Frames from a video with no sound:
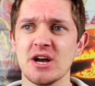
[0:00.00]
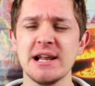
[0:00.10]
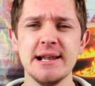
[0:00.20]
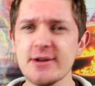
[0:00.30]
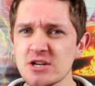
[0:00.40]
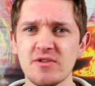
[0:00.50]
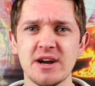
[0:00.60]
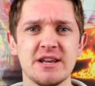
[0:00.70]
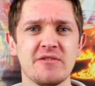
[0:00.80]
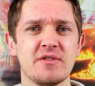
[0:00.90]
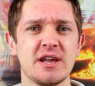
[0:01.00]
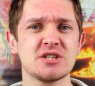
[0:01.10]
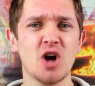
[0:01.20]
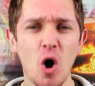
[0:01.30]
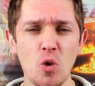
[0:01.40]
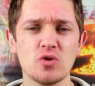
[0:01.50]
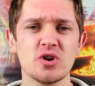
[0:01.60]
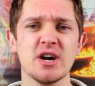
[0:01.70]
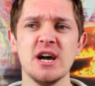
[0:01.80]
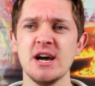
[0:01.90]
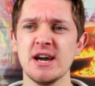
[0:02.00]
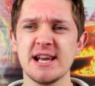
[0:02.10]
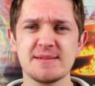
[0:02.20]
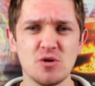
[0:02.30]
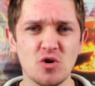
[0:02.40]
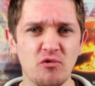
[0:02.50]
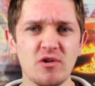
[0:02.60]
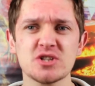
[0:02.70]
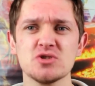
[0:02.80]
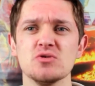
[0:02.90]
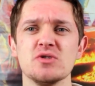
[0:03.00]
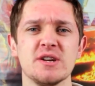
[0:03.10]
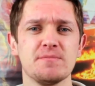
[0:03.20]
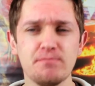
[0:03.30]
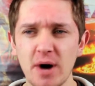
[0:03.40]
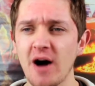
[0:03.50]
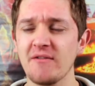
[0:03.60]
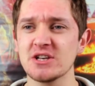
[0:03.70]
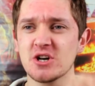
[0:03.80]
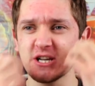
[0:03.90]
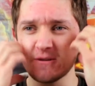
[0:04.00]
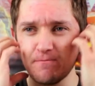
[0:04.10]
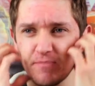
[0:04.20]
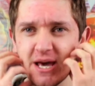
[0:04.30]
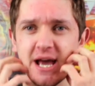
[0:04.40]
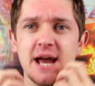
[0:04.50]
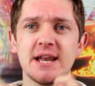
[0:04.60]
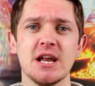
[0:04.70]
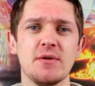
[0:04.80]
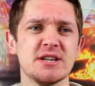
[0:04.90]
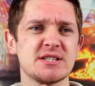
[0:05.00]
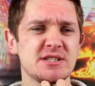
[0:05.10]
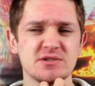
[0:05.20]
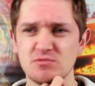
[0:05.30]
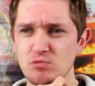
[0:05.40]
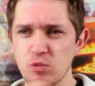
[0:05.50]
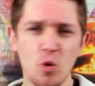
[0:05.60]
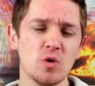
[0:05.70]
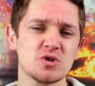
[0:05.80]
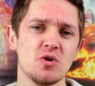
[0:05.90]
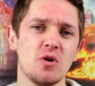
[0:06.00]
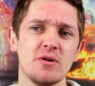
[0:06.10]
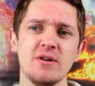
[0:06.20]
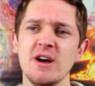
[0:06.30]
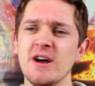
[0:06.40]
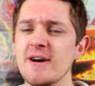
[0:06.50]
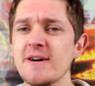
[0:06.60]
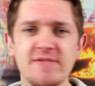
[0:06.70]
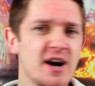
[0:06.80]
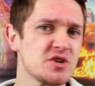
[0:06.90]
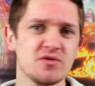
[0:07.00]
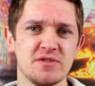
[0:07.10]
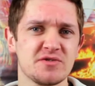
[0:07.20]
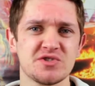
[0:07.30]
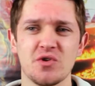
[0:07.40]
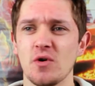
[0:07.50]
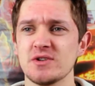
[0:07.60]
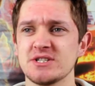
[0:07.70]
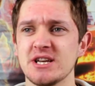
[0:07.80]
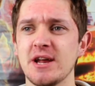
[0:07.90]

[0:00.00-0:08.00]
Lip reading: He looks very different. He's older, he's more grizzled, he's buff, he's got this beard, you know, he's this war-torn veteran of sorts.